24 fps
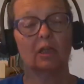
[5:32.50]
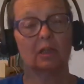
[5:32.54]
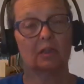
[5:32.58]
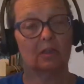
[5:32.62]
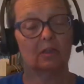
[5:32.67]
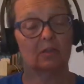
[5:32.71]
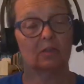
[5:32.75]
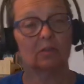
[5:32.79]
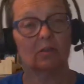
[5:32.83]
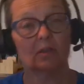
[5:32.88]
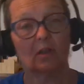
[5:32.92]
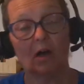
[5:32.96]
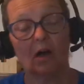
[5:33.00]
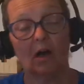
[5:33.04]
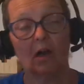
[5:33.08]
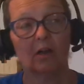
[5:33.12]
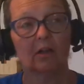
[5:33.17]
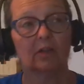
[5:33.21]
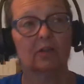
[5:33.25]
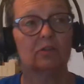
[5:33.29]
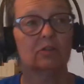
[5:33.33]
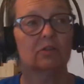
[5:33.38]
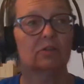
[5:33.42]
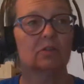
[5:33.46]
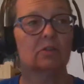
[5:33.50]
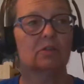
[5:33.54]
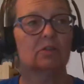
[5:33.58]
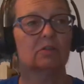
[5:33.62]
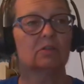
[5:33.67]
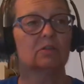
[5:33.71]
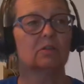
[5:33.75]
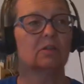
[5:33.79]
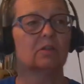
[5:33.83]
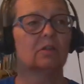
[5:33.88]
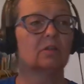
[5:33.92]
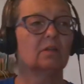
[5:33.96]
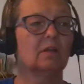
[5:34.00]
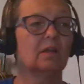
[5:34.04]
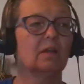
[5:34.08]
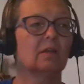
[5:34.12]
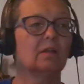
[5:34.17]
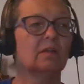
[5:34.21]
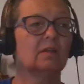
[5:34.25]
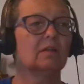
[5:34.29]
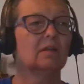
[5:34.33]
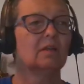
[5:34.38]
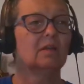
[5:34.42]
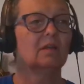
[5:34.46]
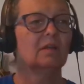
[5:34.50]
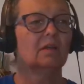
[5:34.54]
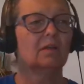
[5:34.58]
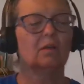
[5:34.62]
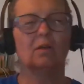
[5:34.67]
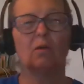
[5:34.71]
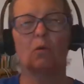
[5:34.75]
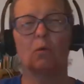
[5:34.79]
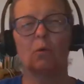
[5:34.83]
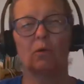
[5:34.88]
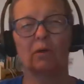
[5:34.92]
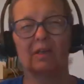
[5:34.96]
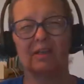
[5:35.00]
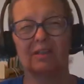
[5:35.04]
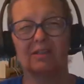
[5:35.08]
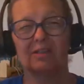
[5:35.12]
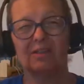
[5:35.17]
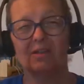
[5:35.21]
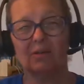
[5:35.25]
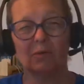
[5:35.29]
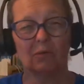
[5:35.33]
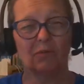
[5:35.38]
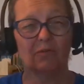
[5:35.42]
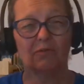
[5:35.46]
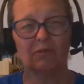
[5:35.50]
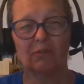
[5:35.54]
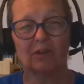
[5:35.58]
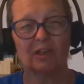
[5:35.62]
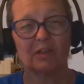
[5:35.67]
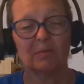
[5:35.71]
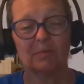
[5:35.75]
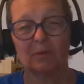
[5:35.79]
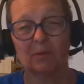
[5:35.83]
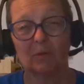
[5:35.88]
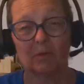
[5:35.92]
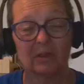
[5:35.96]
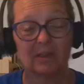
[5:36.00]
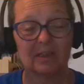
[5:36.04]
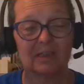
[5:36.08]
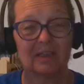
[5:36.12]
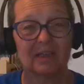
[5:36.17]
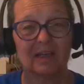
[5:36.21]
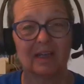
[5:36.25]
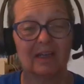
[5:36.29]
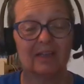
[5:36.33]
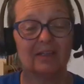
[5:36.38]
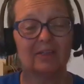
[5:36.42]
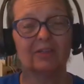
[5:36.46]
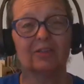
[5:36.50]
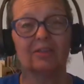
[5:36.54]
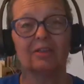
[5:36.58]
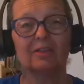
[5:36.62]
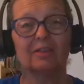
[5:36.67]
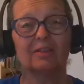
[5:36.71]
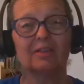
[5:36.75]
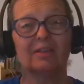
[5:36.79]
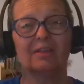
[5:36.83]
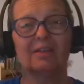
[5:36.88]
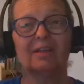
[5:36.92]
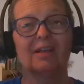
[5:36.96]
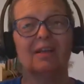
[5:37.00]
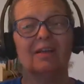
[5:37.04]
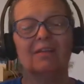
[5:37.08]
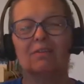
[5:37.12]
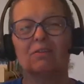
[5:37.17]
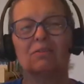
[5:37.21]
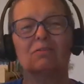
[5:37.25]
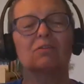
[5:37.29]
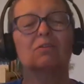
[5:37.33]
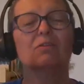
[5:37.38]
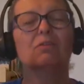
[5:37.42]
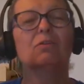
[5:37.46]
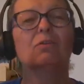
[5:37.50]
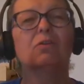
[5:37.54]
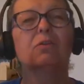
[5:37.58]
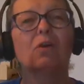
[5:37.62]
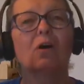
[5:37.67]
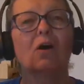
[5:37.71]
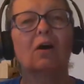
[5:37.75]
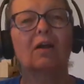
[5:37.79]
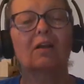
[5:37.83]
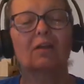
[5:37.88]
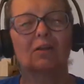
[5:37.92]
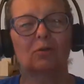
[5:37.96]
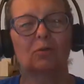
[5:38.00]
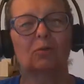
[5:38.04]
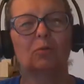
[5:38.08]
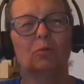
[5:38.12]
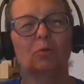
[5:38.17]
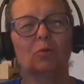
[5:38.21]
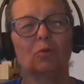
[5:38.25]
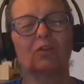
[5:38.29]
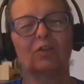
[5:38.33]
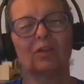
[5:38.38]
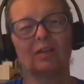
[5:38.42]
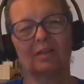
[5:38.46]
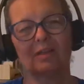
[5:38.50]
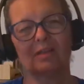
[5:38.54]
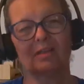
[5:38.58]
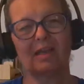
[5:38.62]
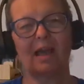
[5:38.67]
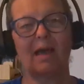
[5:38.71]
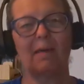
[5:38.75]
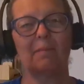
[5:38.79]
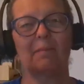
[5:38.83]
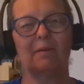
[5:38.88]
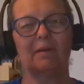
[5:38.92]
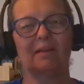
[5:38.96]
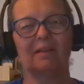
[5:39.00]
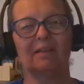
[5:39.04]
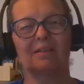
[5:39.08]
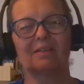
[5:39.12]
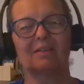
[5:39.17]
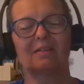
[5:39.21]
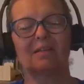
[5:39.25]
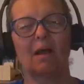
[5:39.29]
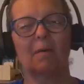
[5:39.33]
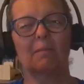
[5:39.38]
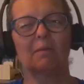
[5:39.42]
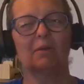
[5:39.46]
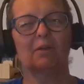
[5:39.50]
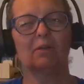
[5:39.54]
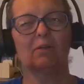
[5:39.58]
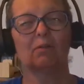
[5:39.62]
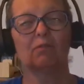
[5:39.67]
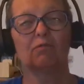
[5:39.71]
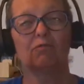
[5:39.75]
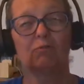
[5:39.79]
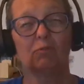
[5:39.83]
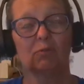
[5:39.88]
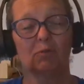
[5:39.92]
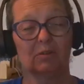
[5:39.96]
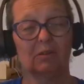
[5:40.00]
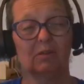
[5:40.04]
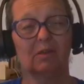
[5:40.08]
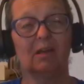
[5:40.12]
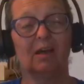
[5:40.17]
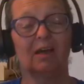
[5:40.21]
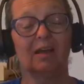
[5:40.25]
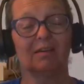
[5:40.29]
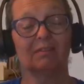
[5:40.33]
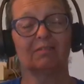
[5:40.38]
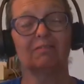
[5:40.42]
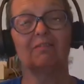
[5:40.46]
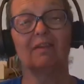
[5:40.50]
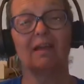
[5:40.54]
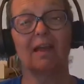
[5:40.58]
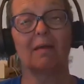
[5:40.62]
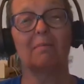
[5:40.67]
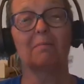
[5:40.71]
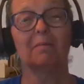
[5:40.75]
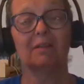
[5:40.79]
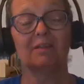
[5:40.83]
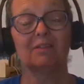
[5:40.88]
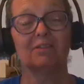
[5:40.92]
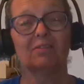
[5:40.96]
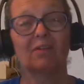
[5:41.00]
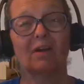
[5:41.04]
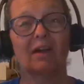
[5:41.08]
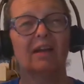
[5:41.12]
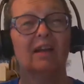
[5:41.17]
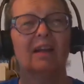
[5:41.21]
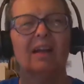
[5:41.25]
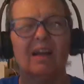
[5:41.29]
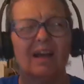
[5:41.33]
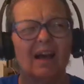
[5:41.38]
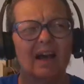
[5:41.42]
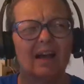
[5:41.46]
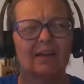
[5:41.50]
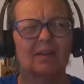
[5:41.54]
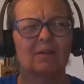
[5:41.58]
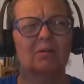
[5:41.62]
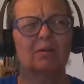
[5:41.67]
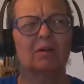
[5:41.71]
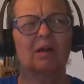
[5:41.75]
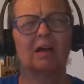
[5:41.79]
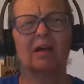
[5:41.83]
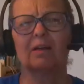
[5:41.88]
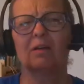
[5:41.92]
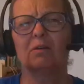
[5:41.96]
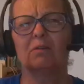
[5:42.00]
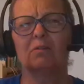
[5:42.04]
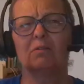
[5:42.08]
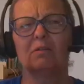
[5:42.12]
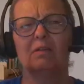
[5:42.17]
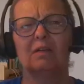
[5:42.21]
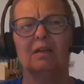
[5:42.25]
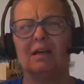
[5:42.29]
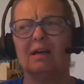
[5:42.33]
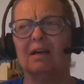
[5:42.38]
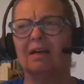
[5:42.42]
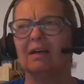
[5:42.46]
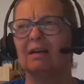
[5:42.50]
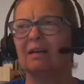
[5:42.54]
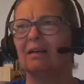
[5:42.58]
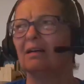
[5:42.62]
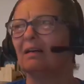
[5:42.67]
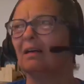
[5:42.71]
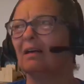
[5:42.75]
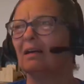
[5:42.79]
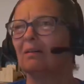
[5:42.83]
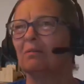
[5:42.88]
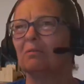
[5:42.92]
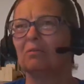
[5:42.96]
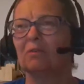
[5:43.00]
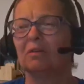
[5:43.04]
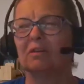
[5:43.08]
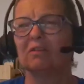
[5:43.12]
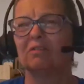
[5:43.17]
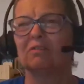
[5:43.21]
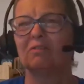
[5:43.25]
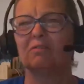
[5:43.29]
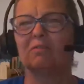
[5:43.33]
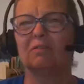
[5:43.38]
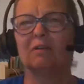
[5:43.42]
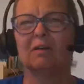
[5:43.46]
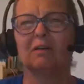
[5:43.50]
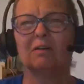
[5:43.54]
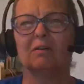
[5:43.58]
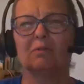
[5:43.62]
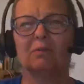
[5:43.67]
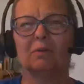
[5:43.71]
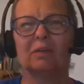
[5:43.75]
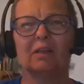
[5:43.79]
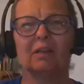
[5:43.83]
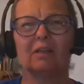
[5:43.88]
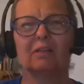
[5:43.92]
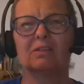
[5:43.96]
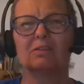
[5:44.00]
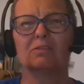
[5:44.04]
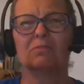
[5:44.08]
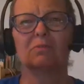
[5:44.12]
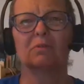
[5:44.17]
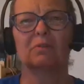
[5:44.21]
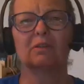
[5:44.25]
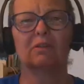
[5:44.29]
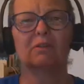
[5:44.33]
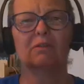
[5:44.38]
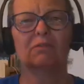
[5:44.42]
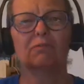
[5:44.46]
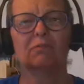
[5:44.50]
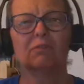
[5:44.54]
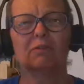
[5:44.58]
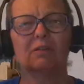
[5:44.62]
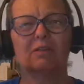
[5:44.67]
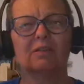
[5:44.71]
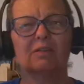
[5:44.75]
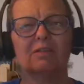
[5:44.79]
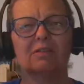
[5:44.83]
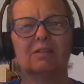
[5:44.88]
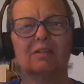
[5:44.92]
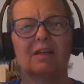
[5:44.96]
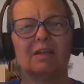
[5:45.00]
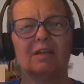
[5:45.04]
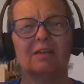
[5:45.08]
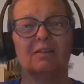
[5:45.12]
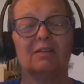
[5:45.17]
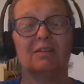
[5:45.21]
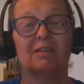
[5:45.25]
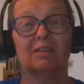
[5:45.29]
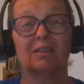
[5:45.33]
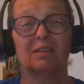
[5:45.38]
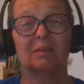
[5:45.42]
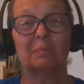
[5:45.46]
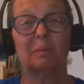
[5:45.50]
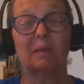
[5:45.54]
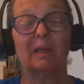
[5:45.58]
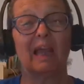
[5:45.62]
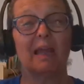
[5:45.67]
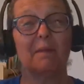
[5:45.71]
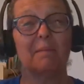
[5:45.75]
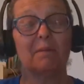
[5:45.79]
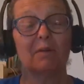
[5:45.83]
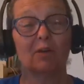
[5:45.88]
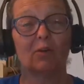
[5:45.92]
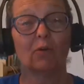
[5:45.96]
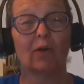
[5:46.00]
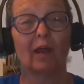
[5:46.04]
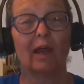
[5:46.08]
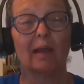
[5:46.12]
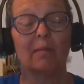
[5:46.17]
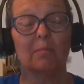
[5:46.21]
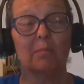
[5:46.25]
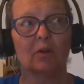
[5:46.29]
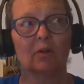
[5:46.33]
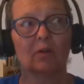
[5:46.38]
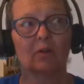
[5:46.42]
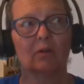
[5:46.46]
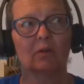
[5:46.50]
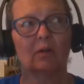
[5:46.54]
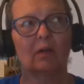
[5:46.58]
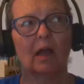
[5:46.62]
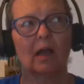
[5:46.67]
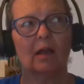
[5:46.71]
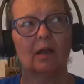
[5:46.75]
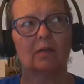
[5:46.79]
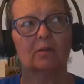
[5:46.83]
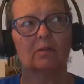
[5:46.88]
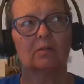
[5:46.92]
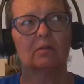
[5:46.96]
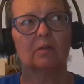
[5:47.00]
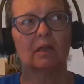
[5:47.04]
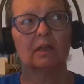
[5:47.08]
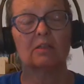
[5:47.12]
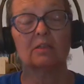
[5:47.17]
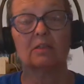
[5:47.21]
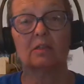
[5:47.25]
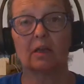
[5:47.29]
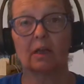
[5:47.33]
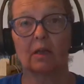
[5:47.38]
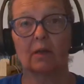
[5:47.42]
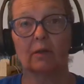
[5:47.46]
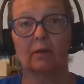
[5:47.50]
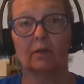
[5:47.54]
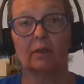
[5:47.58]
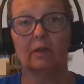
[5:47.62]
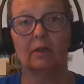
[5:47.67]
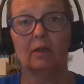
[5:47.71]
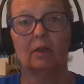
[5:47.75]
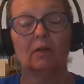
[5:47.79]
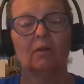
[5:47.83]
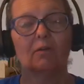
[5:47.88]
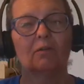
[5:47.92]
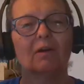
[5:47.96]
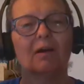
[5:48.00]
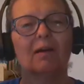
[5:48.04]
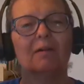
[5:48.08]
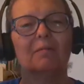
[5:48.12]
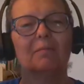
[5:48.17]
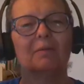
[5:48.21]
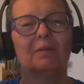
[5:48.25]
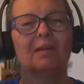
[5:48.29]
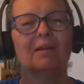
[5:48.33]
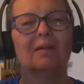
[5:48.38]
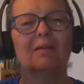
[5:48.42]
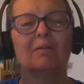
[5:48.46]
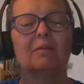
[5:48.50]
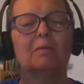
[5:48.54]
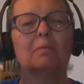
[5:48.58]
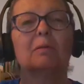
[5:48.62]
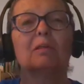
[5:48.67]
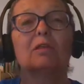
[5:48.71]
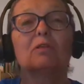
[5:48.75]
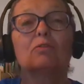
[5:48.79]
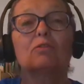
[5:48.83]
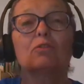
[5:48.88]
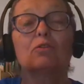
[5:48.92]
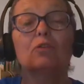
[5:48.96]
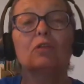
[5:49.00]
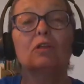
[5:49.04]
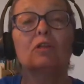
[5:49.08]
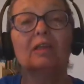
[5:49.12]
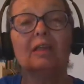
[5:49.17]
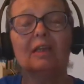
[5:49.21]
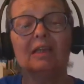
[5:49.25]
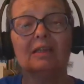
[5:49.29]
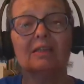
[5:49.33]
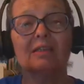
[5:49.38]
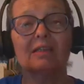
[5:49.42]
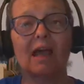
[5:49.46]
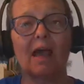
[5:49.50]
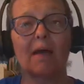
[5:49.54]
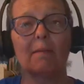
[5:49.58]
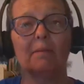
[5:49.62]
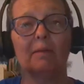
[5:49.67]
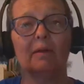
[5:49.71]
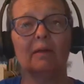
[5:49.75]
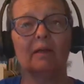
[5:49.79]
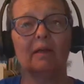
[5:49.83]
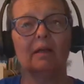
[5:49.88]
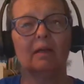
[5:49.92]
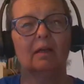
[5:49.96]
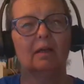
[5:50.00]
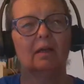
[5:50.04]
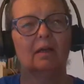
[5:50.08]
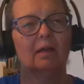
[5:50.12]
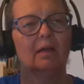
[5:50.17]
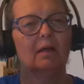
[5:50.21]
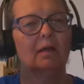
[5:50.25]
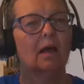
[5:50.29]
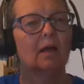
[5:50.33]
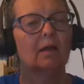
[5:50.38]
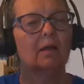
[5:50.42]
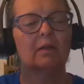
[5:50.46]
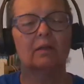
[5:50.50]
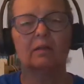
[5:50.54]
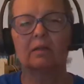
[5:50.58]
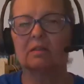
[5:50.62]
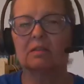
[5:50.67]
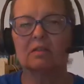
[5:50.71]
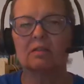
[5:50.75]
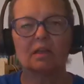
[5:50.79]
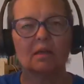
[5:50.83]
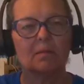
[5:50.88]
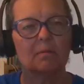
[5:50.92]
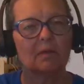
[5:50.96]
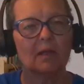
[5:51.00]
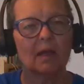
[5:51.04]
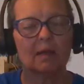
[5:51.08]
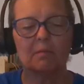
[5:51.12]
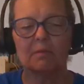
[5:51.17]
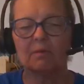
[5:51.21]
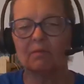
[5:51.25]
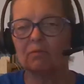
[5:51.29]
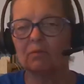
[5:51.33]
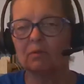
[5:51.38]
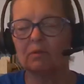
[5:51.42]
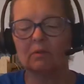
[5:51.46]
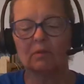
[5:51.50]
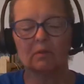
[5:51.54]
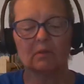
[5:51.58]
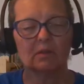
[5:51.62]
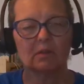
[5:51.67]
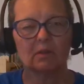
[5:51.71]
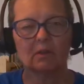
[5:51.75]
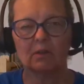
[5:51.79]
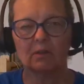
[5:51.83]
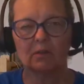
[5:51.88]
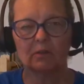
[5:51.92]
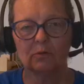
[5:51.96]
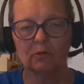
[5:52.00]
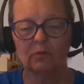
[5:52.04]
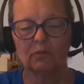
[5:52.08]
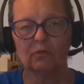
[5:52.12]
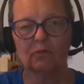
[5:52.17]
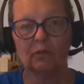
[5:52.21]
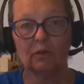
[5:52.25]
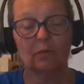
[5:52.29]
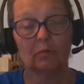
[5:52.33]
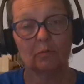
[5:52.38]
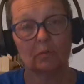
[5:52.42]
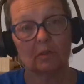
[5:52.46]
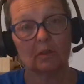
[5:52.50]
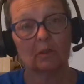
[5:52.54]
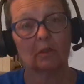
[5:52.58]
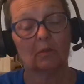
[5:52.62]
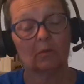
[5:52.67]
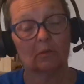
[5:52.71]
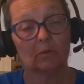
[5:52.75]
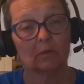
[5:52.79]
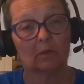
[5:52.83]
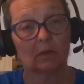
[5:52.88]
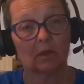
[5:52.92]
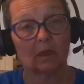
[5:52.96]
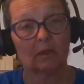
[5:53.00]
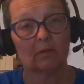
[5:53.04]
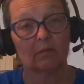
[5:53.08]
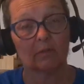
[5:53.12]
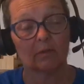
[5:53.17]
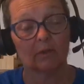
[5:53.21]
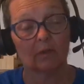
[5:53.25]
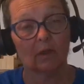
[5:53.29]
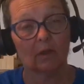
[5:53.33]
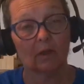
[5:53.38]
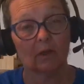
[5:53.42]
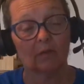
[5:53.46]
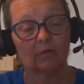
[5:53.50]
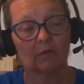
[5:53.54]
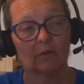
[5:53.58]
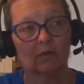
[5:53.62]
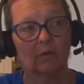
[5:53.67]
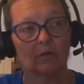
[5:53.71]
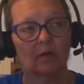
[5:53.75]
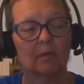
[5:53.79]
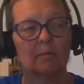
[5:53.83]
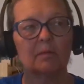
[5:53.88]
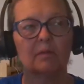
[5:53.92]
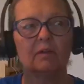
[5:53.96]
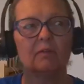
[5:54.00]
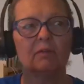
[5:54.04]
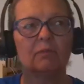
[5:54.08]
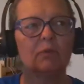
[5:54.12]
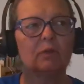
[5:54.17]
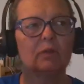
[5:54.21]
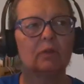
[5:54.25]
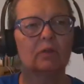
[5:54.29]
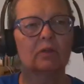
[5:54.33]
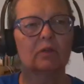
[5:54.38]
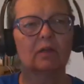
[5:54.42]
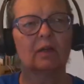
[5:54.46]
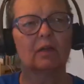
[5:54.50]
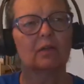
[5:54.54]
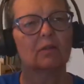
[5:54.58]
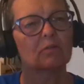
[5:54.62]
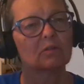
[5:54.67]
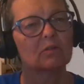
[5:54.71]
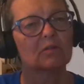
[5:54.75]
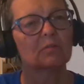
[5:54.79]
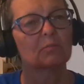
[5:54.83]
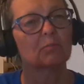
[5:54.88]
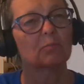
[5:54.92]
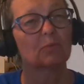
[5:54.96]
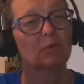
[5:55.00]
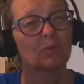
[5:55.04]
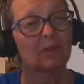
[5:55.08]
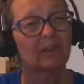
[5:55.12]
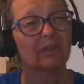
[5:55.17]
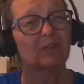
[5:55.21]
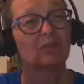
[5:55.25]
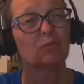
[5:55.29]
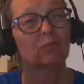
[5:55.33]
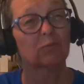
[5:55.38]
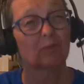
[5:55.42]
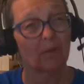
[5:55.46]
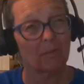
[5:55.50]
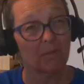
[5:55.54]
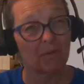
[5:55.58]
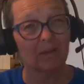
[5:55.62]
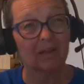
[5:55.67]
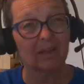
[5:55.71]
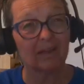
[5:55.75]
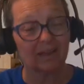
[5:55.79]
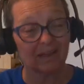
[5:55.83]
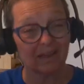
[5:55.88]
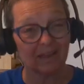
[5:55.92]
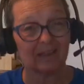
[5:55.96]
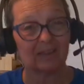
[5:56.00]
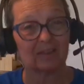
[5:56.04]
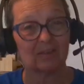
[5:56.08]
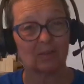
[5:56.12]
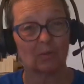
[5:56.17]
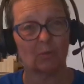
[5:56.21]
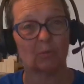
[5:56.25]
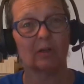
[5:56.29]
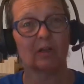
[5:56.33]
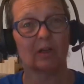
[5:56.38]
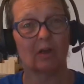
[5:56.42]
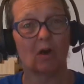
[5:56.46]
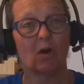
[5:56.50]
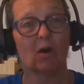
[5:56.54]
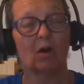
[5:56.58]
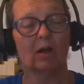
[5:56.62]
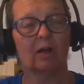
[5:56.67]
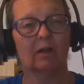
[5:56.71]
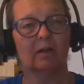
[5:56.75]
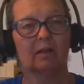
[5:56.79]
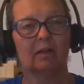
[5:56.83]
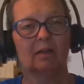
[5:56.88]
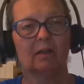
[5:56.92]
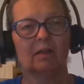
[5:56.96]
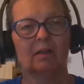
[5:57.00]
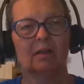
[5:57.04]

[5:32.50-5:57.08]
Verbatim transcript: checked into colleges and and uh, orient or freshman orientation and there's a lot of cool things happening this time of year for a lot of families right i know i know uh, uh one of uh, really good friends just became a grandmother how did that's scary right but but there's good things happening and at the same time, if we look at our news feed, which I don't look at it very often, right? But if we look at it, there's some really troubling things going on.